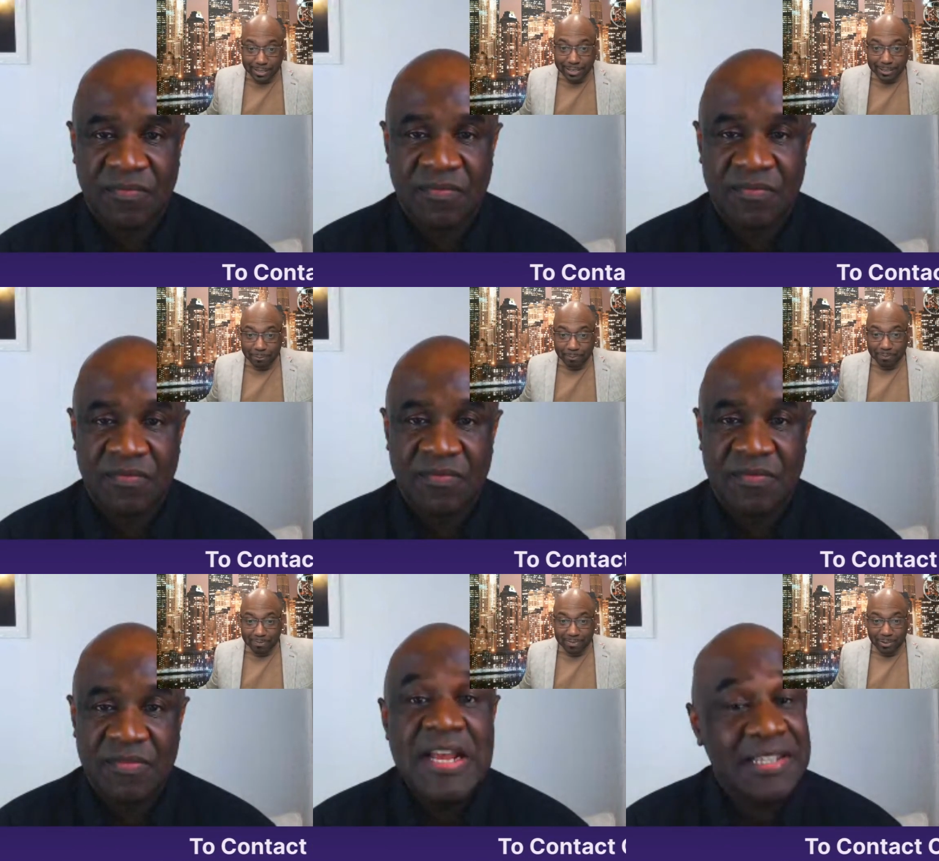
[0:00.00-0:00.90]
Speaker 1: it?
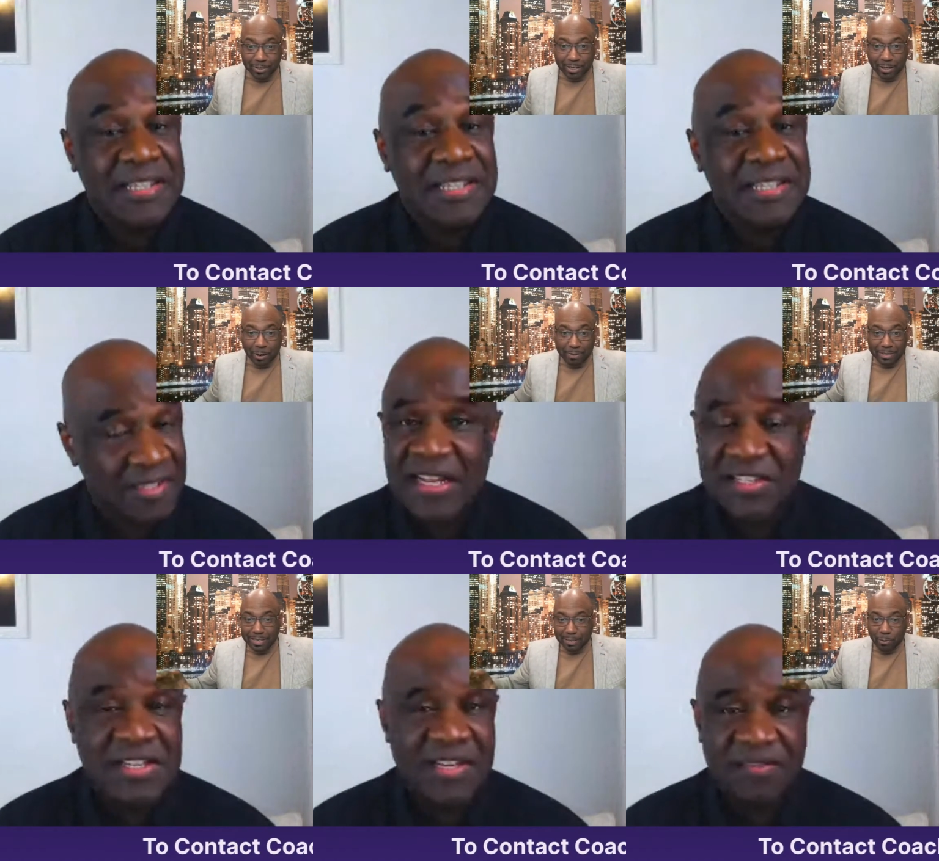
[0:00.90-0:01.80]
Yes, so it's,
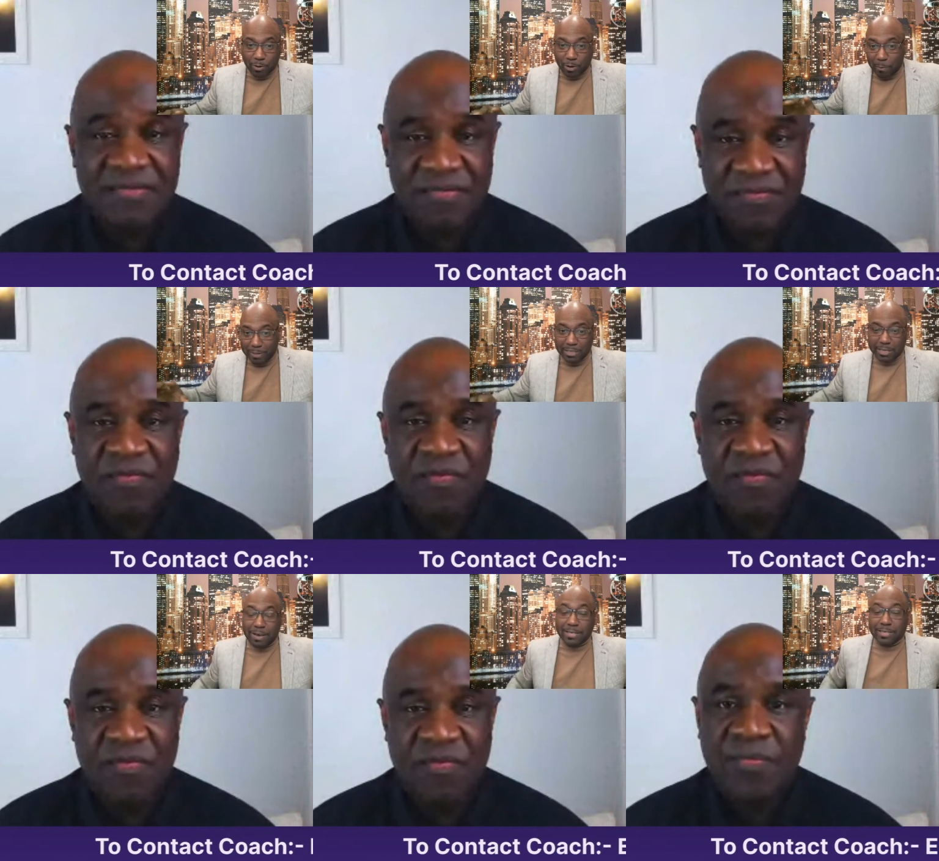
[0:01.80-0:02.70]
it's a more competitive
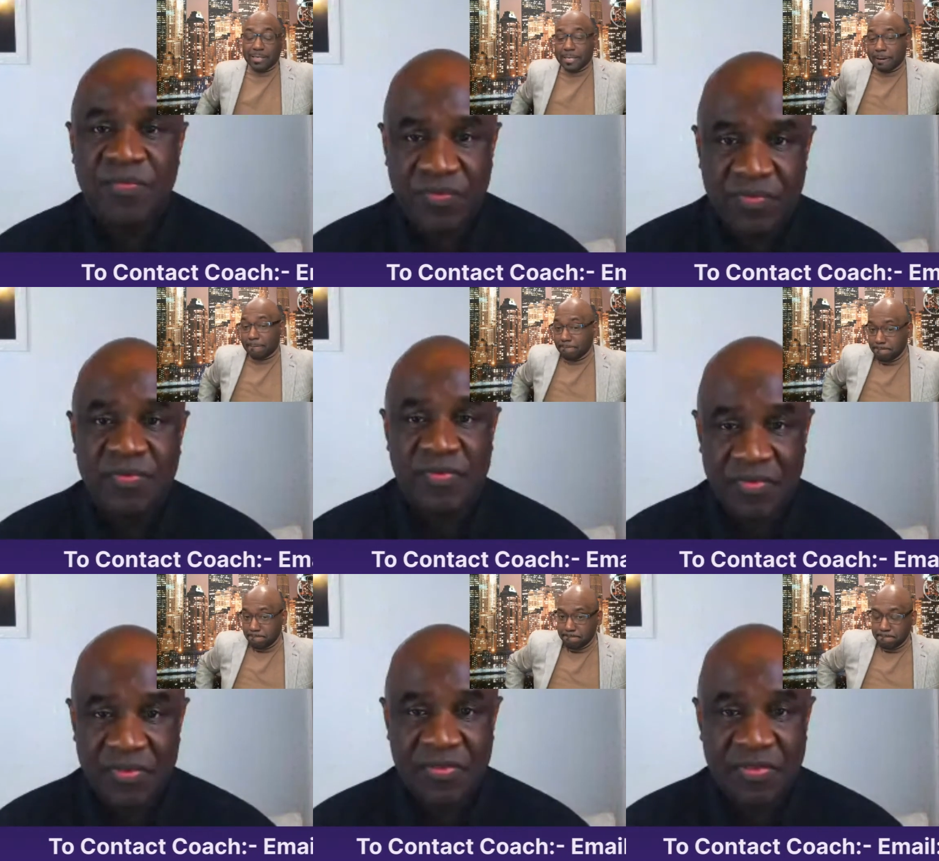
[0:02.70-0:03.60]
edge, isn't it?
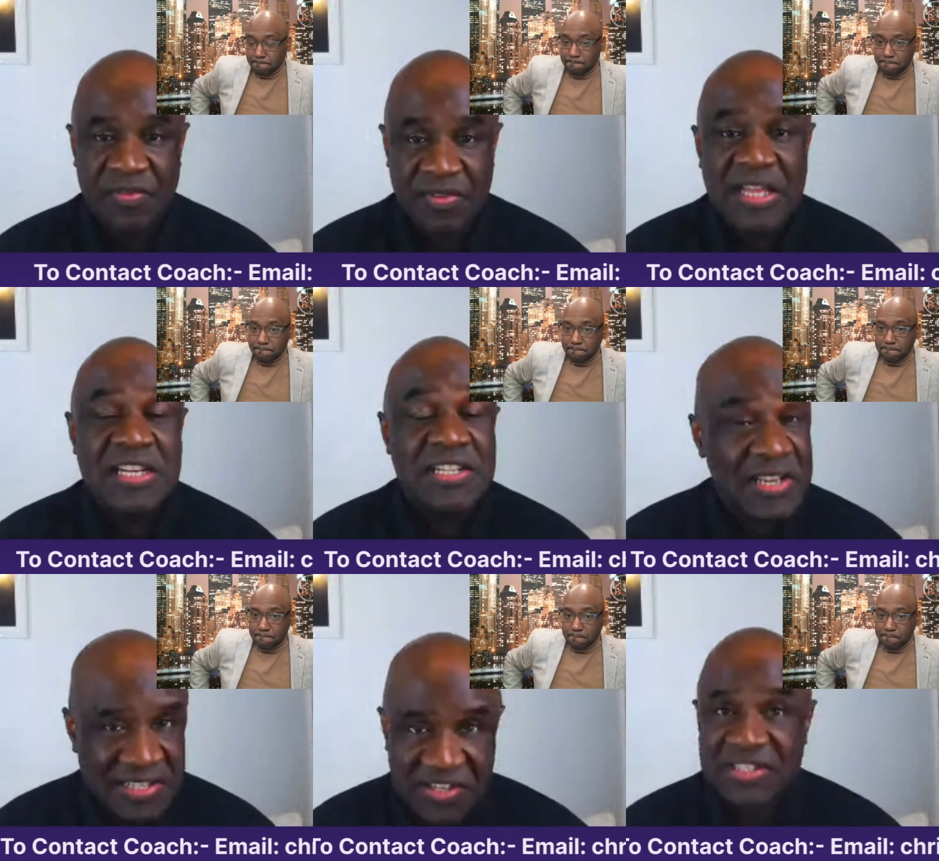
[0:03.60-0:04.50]
That is
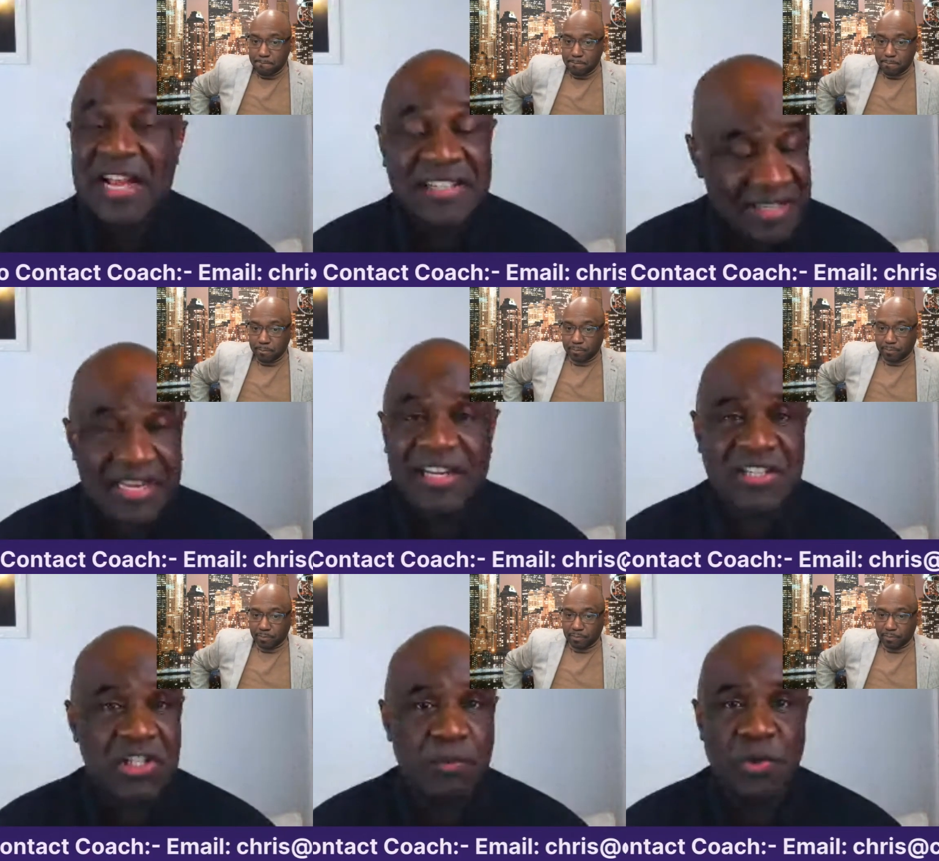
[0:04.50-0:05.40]
exactly
Speaker 2: it,
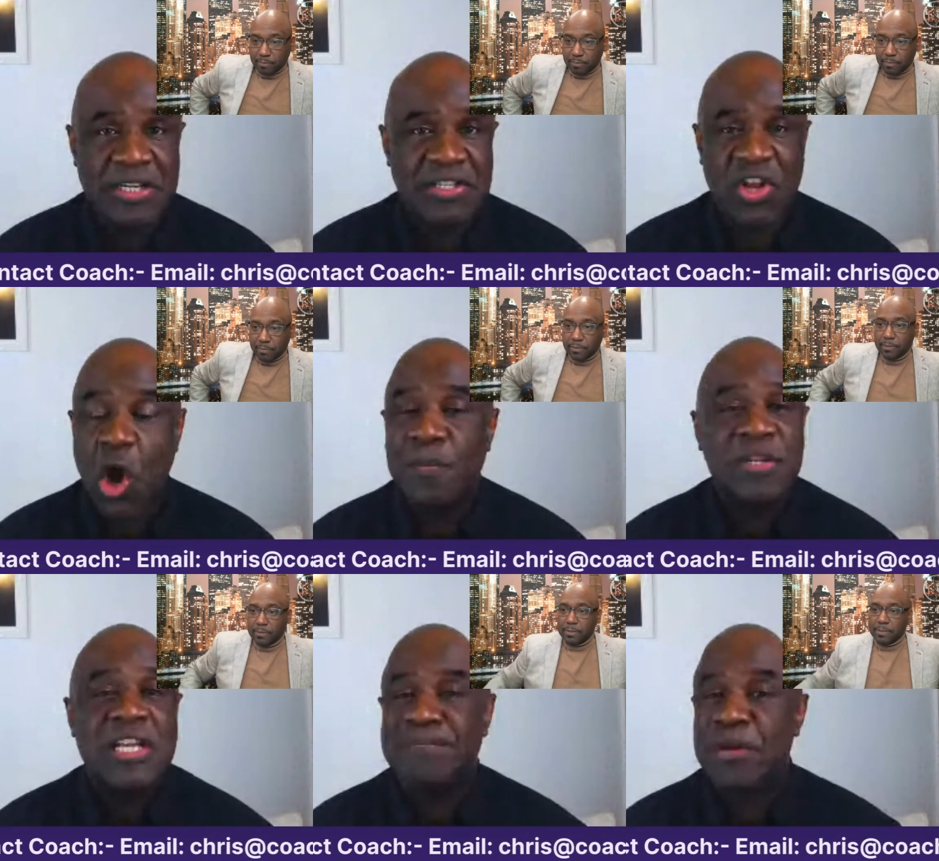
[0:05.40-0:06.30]
and It's opened up a
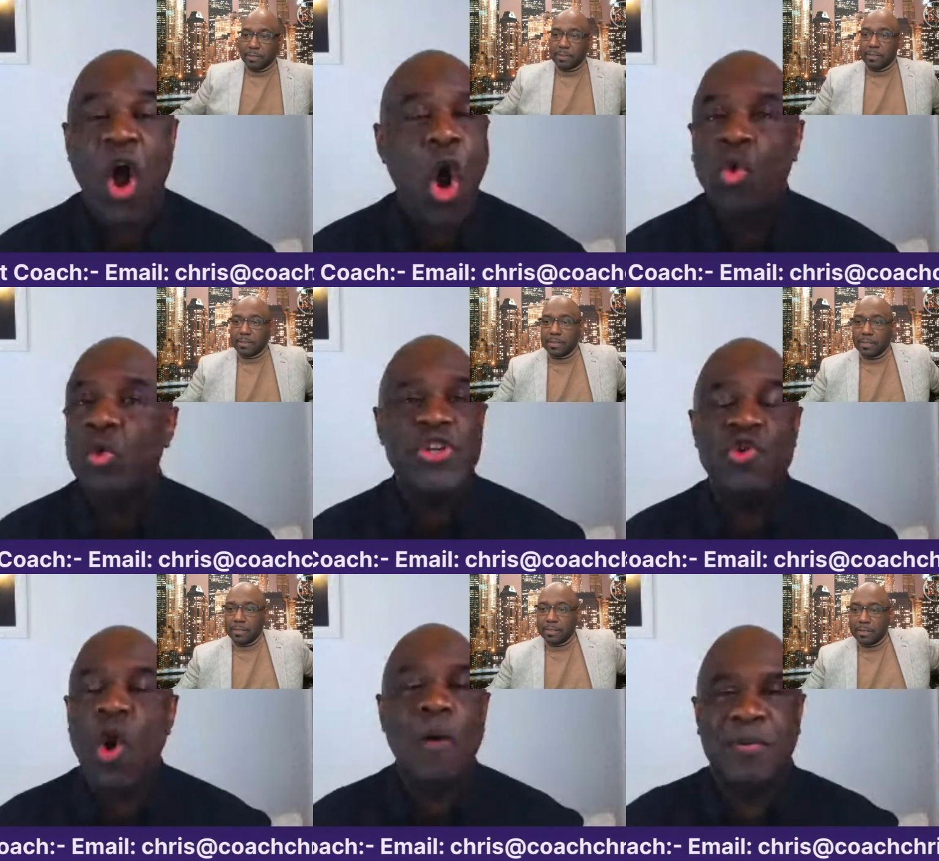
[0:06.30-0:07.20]
whole new
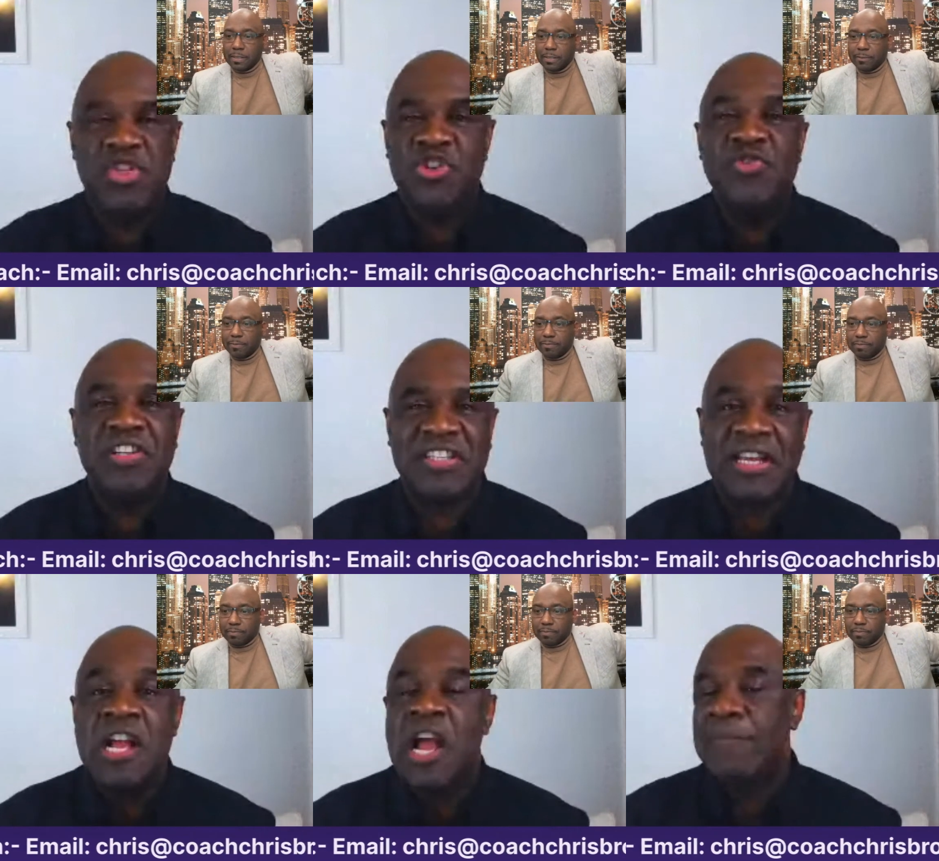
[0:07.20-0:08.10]
opportunity. I
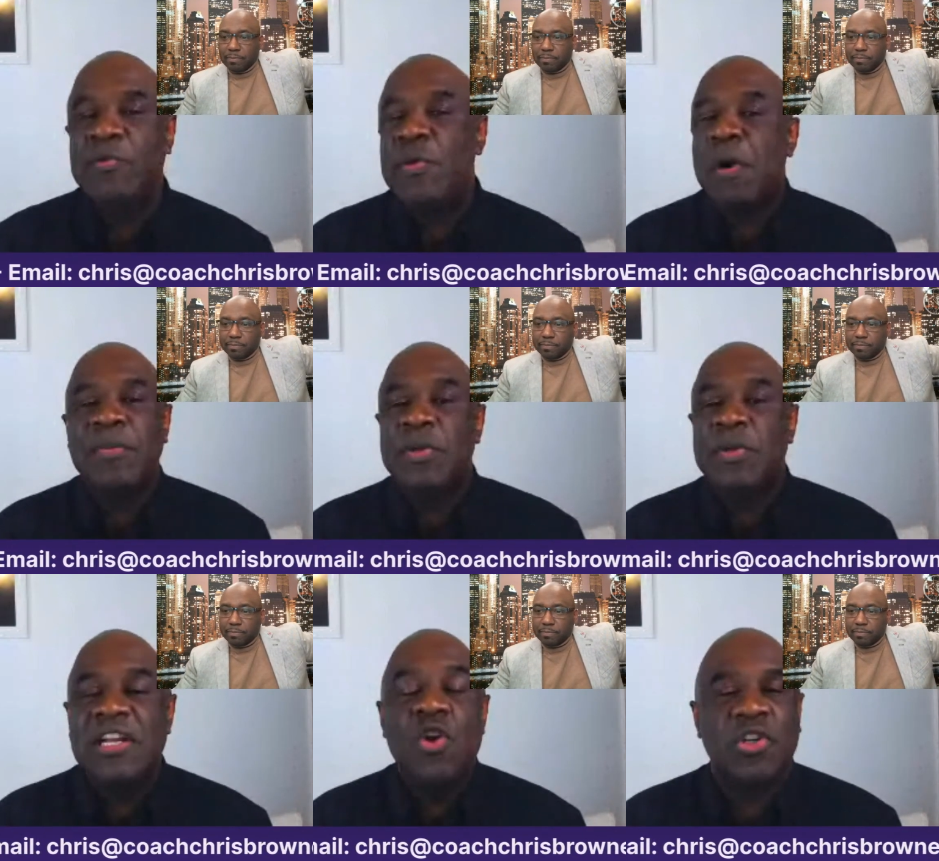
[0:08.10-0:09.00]
mean, we probably
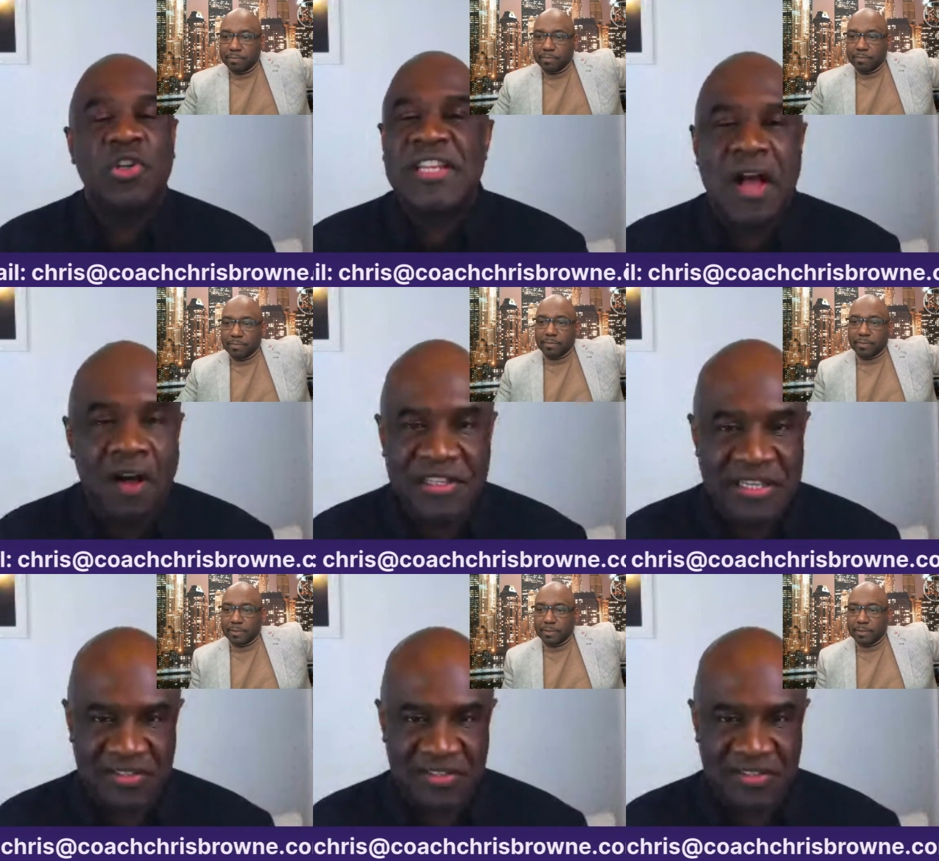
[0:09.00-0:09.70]
wouldn't have looked at half